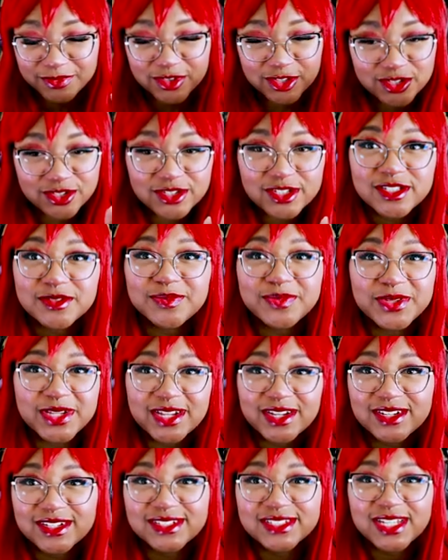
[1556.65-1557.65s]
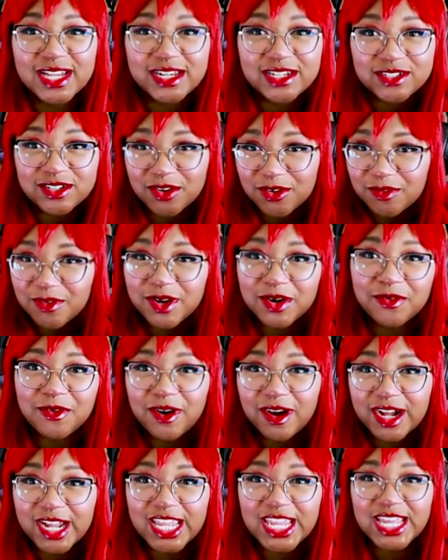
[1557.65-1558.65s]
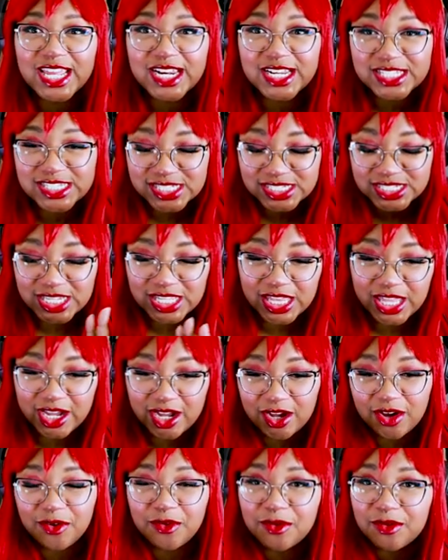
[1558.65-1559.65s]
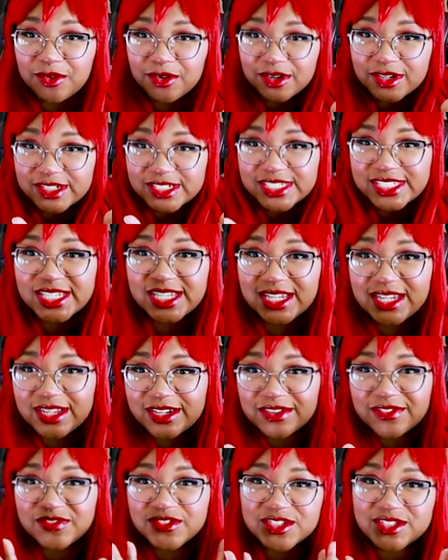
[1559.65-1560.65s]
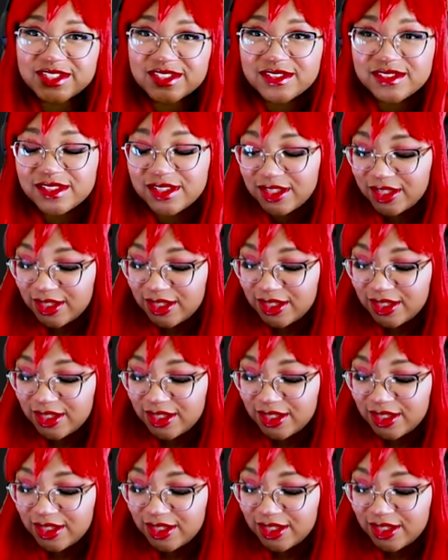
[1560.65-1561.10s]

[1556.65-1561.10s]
just because I don't want to walk in and see, like, a horror scene of just